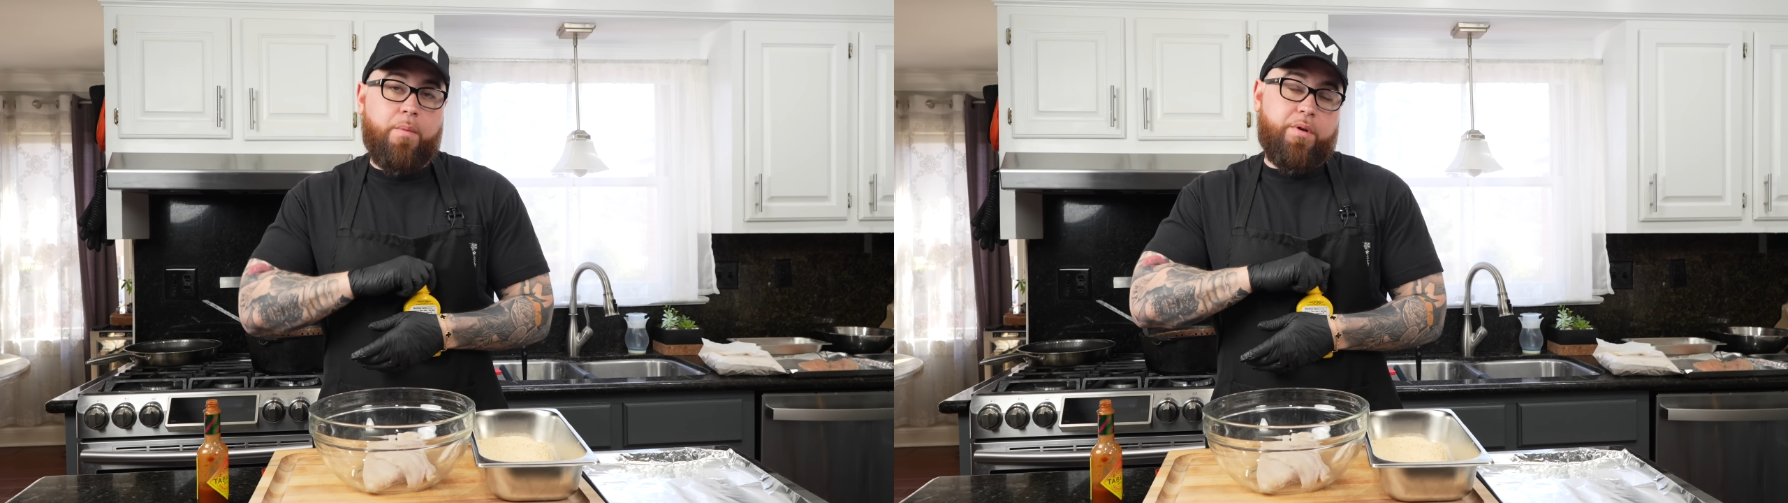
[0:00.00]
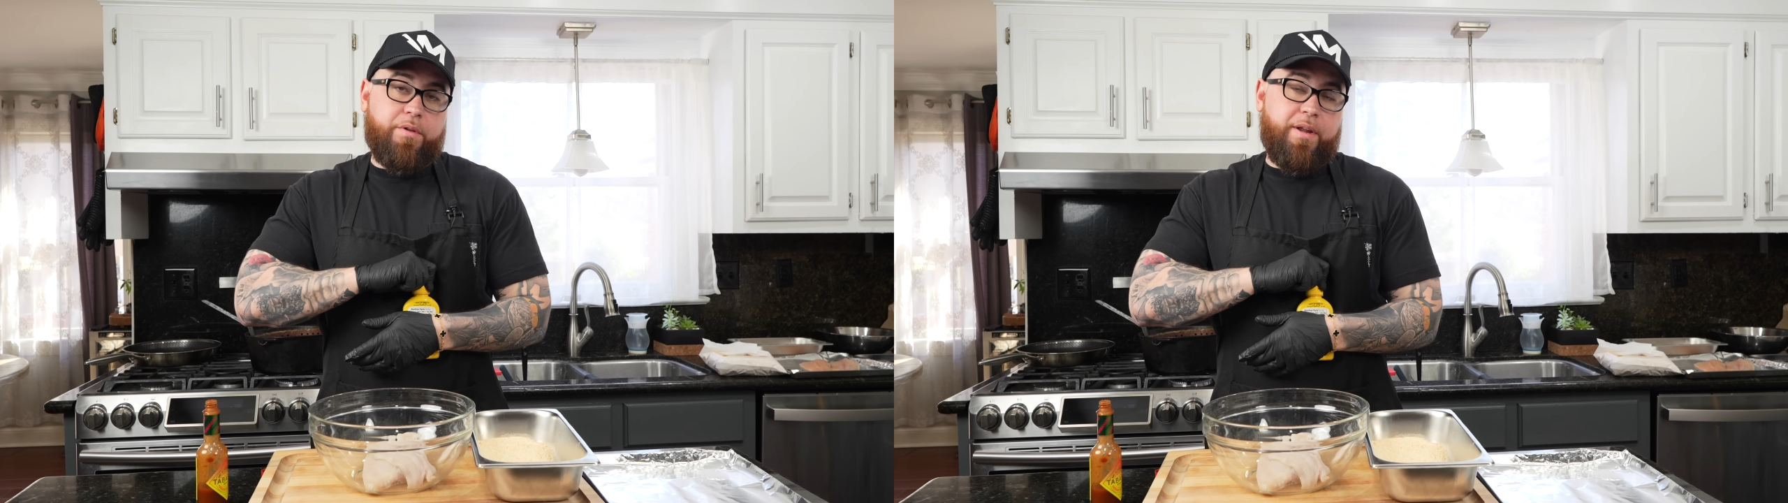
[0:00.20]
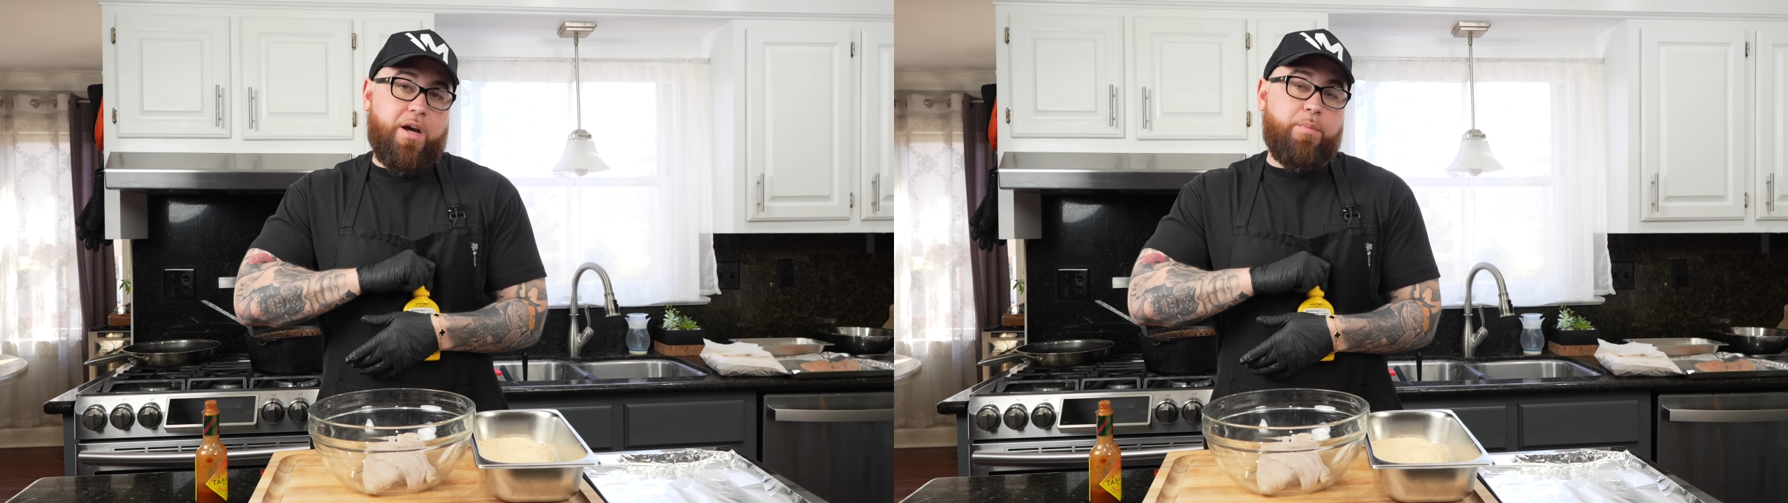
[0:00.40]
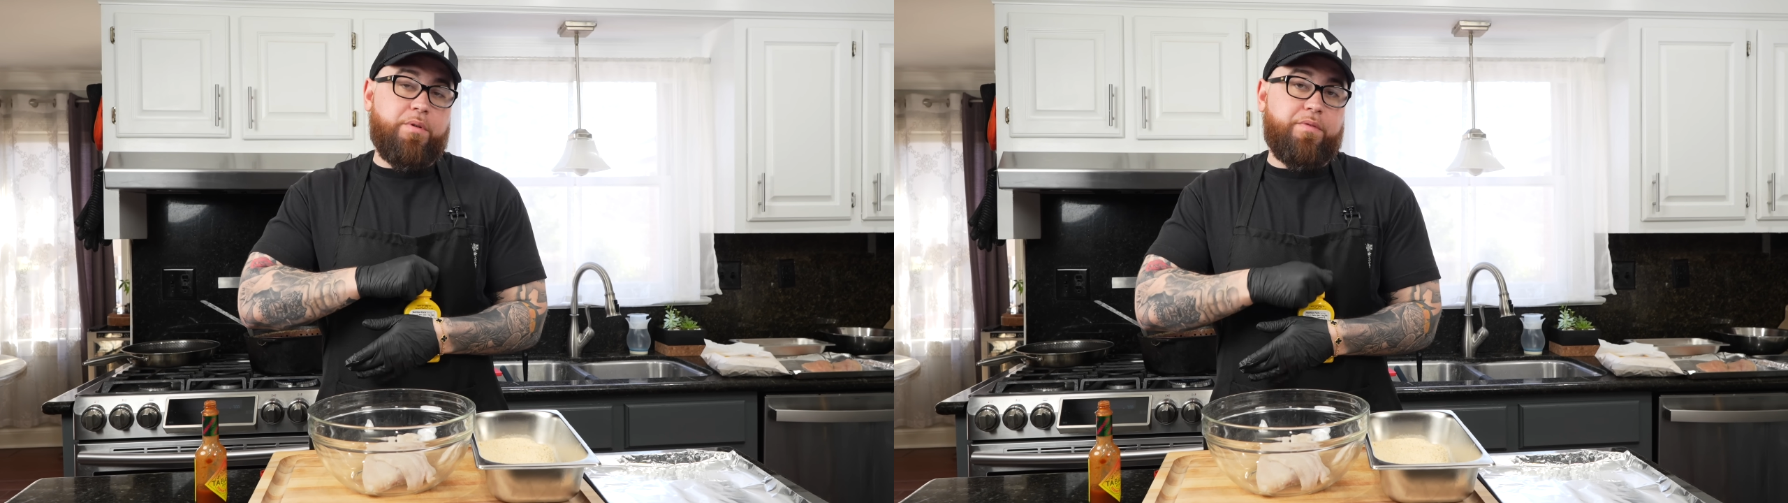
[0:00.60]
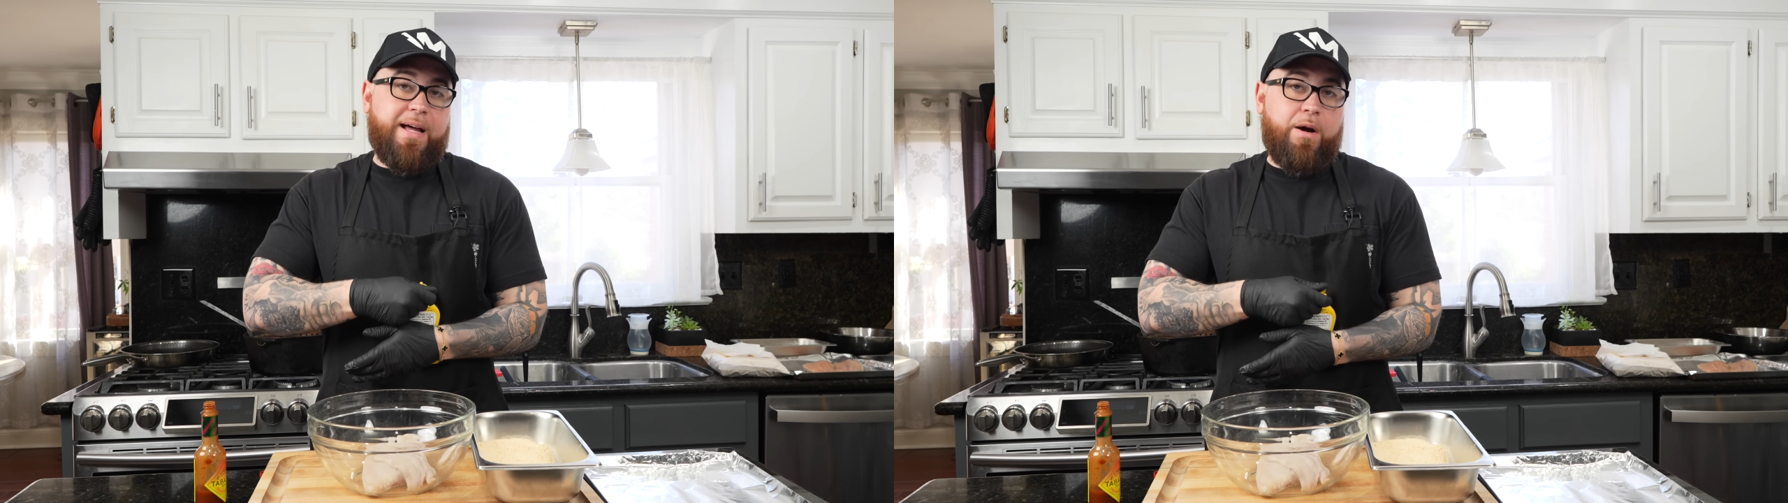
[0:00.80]
but it's gonna help the
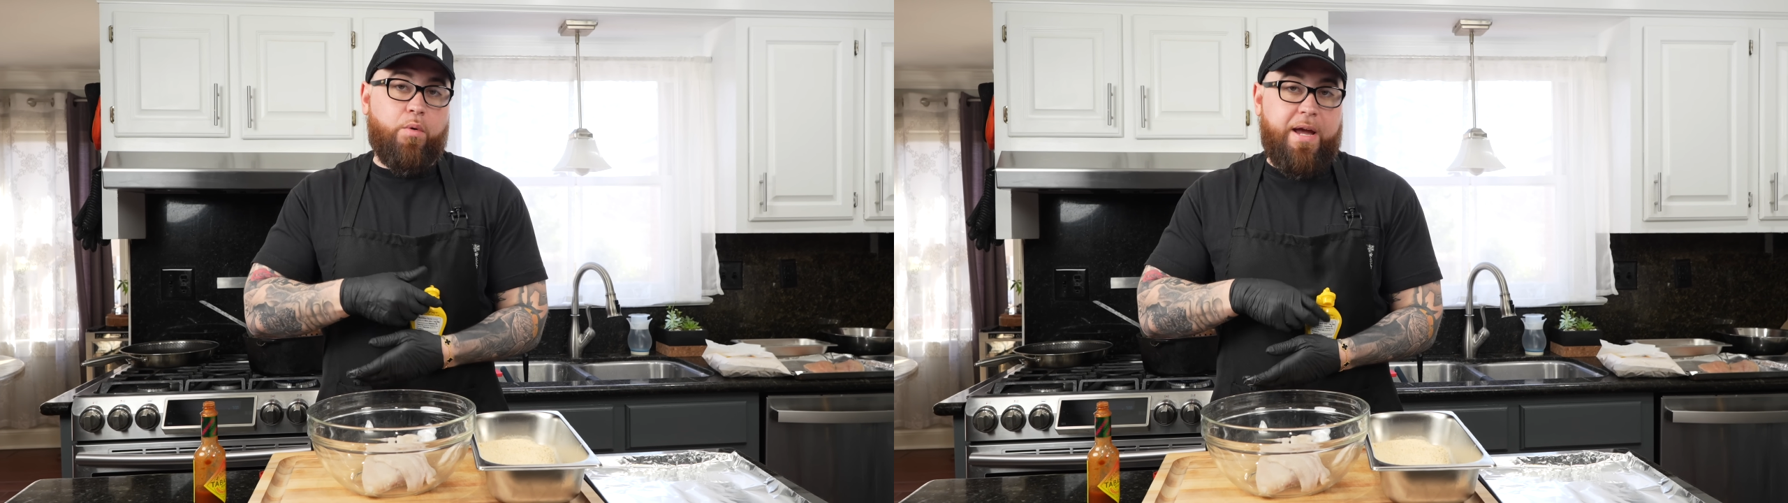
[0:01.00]
flour